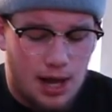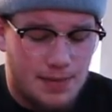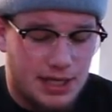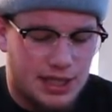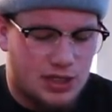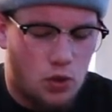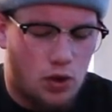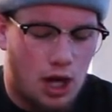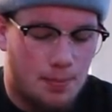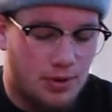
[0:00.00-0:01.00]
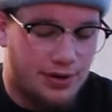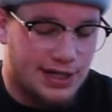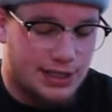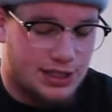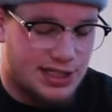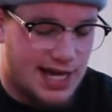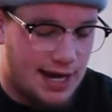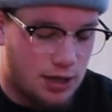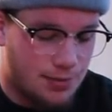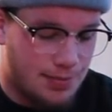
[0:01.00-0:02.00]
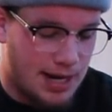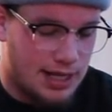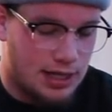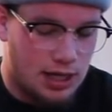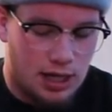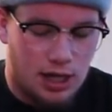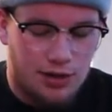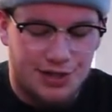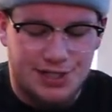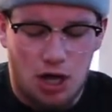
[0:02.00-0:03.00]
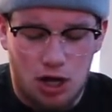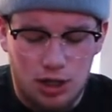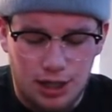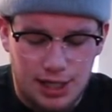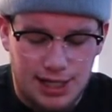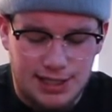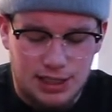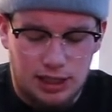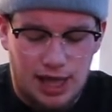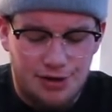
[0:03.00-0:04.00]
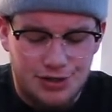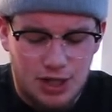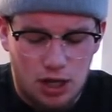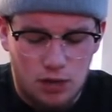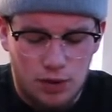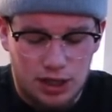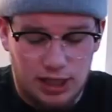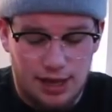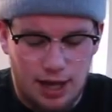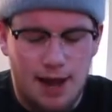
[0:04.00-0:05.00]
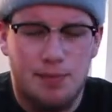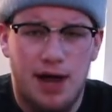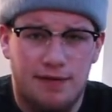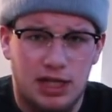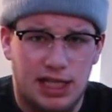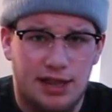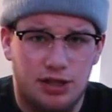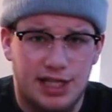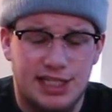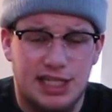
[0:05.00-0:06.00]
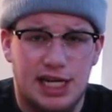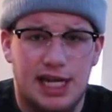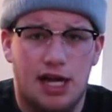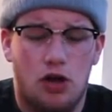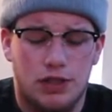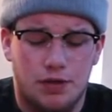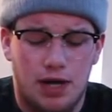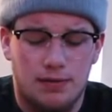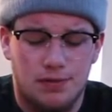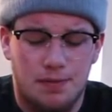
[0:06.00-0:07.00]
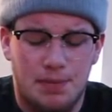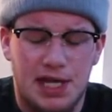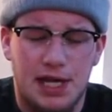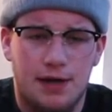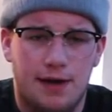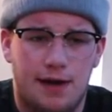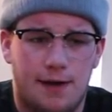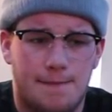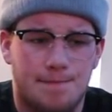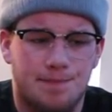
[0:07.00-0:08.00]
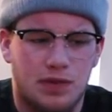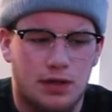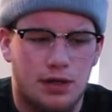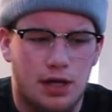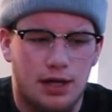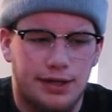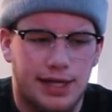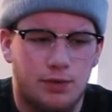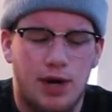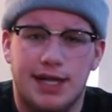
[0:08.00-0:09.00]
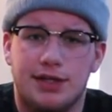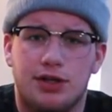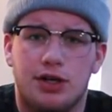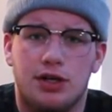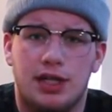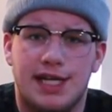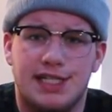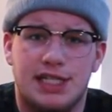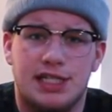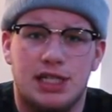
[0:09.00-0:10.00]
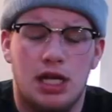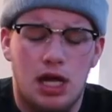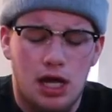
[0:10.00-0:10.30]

I mean, this whole upper is denim, and the tongue is a leather tongue with leather. I have the leather laces in it. It also comes with pink, like regular laces.